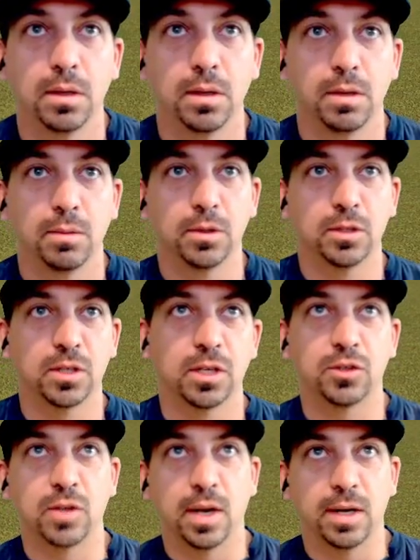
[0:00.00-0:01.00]
we're just going
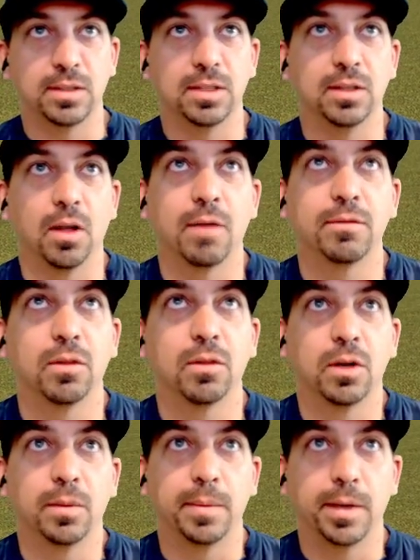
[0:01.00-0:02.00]
to try to de-loft a
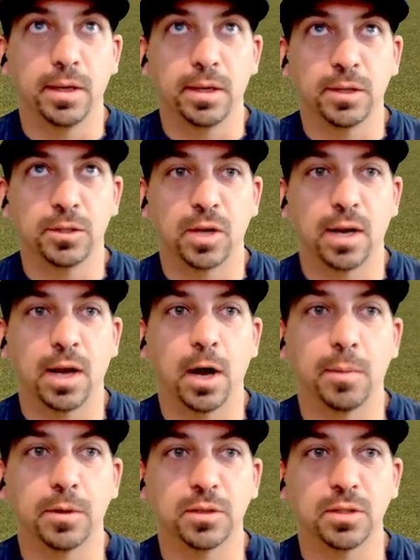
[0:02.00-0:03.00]
little bit and try to
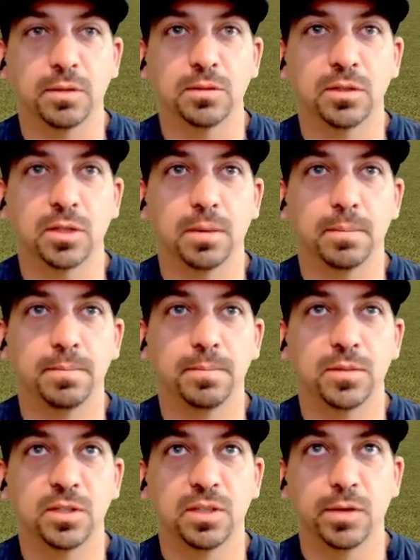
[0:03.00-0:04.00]
help ourselves. So,
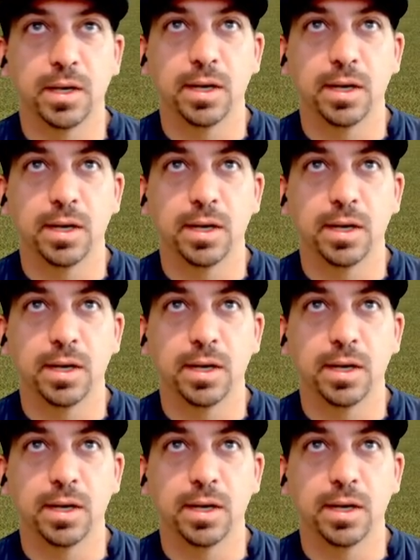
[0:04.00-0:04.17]
see if we can hit a